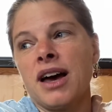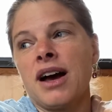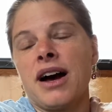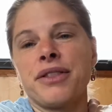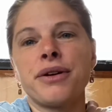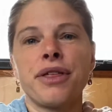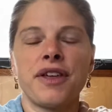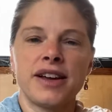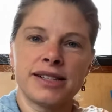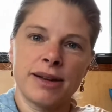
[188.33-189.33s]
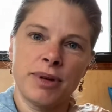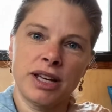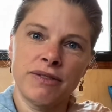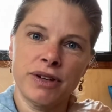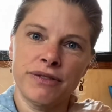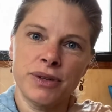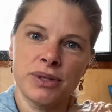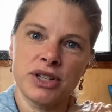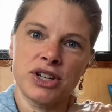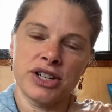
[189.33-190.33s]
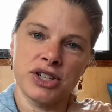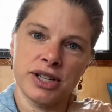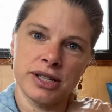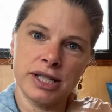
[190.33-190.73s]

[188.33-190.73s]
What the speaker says: other things, I'm going to give you a few suggestions,